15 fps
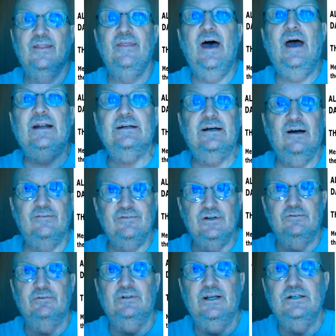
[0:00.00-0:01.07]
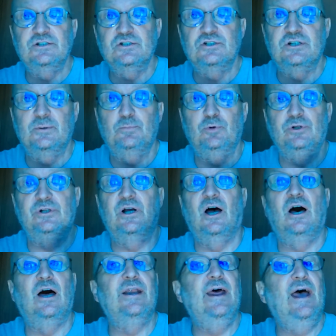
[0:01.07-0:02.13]
That covenant relationship with
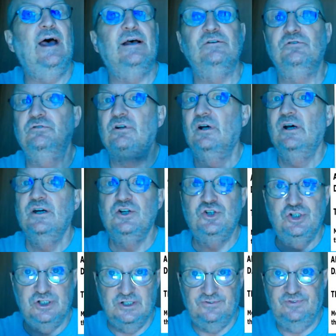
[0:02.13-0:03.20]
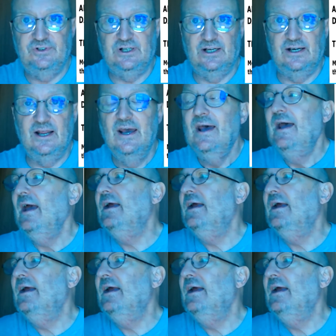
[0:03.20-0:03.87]
God has shifted.